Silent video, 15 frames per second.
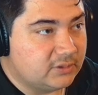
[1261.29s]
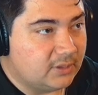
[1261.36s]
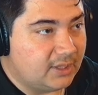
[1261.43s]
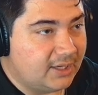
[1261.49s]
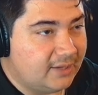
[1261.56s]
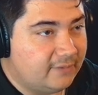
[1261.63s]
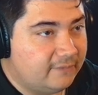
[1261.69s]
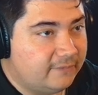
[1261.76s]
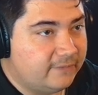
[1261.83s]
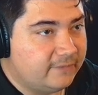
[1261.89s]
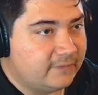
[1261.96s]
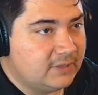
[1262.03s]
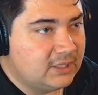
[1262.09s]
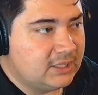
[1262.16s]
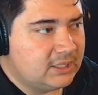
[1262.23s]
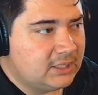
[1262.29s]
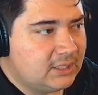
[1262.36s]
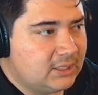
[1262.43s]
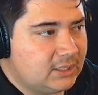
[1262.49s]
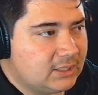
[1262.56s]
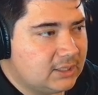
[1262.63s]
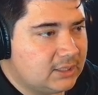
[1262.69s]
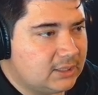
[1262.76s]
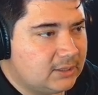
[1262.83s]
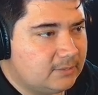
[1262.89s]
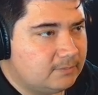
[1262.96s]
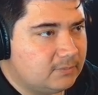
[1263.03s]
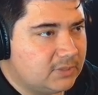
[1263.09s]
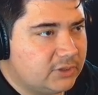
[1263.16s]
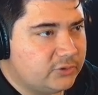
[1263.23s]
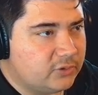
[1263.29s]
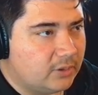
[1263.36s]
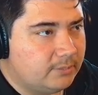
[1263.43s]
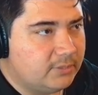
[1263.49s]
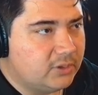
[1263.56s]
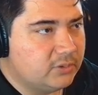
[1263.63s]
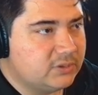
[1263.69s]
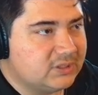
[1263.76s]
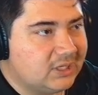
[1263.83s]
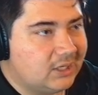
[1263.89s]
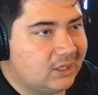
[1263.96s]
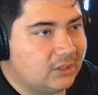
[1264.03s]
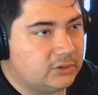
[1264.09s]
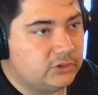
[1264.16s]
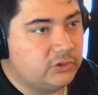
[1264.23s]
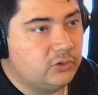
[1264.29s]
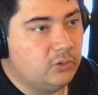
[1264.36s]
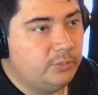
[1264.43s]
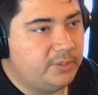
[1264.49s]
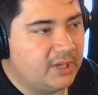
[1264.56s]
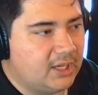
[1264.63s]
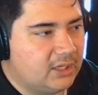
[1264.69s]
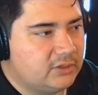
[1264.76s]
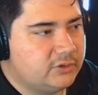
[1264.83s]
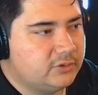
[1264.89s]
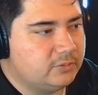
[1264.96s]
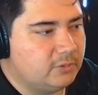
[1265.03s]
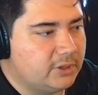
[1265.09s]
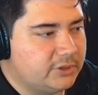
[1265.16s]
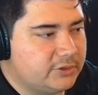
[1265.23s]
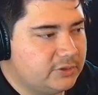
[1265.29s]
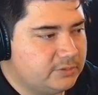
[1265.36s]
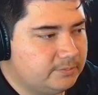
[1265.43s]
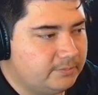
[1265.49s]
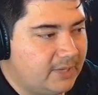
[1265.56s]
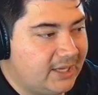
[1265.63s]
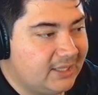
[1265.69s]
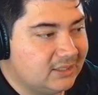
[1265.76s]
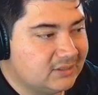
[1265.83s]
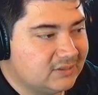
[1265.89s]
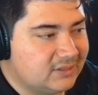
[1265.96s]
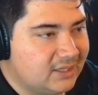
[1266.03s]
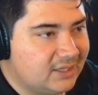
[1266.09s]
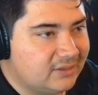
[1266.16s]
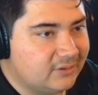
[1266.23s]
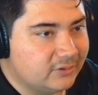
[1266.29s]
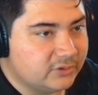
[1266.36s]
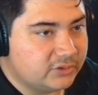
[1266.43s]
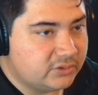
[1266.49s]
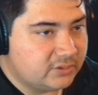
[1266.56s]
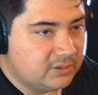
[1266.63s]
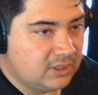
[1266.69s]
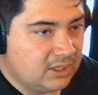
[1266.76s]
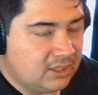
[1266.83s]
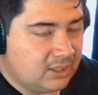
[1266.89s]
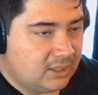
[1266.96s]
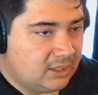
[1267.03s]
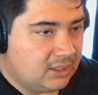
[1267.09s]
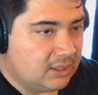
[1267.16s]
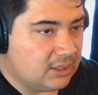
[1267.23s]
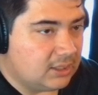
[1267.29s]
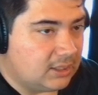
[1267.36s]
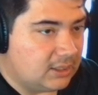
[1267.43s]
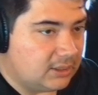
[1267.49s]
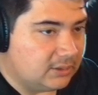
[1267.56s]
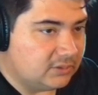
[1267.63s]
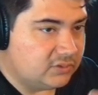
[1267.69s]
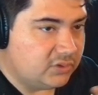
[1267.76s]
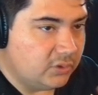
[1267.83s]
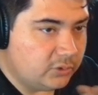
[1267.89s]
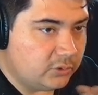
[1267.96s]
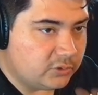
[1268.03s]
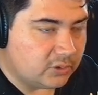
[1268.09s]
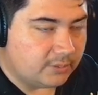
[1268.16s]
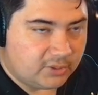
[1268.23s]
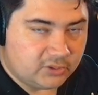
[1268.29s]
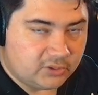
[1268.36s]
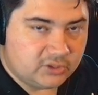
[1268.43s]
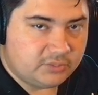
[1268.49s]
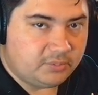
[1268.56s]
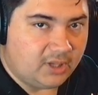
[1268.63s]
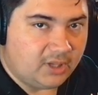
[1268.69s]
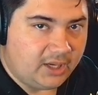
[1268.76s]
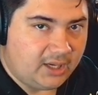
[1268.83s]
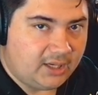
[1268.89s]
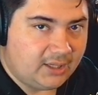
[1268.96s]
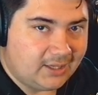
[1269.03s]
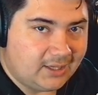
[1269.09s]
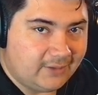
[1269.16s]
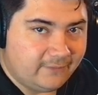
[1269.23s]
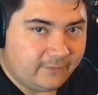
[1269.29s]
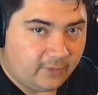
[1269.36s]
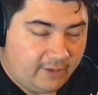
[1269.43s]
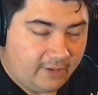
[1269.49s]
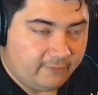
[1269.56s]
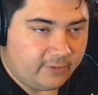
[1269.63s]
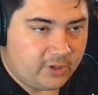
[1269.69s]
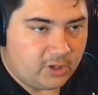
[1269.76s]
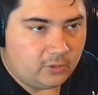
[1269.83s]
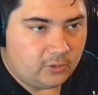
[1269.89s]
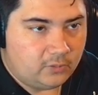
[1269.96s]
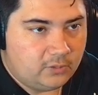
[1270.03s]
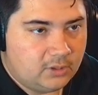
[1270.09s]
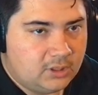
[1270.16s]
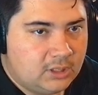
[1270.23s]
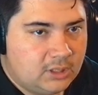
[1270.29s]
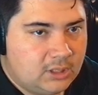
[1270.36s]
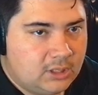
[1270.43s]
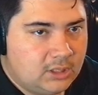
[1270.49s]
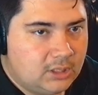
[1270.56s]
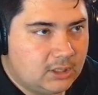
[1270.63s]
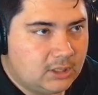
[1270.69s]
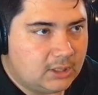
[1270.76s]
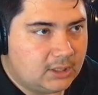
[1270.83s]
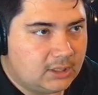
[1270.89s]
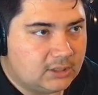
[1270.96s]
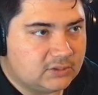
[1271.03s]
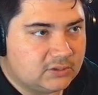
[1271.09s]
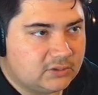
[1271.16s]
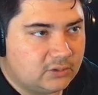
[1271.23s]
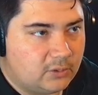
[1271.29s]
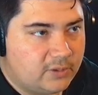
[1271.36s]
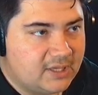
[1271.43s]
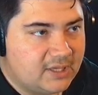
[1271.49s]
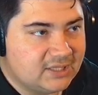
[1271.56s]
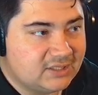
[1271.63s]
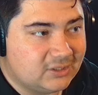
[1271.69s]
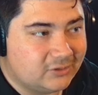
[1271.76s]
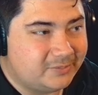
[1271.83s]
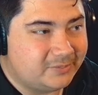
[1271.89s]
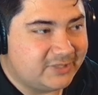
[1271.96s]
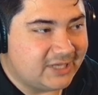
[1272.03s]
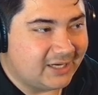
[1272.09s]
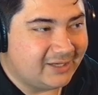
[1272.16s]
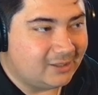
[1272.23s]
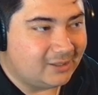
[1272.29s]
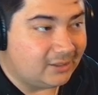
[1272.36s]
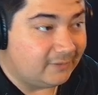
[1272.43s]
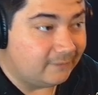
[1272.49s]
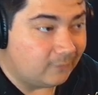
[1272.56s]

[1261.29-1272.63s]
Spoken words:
so I have trombones a 2 patch, which means that there's 2 trombones playing for every note. So in this, there's technically